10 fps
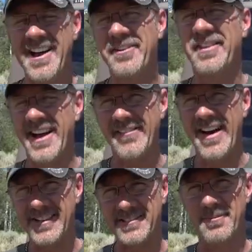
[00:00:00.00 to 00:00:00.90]
I don't think I've
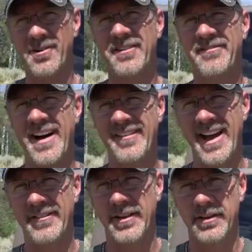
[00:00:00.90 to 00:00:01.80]
had a s'more in
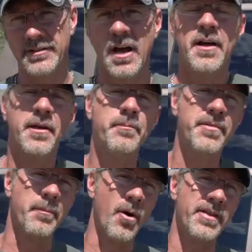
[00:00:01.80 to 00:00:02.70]
5.5 years.
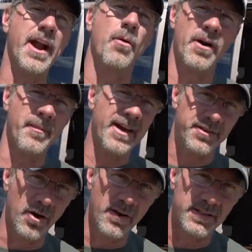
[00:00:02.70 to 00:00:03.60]
The point that I want to make
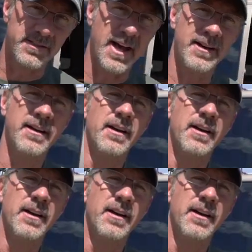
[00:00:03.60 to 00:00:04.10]
though is that,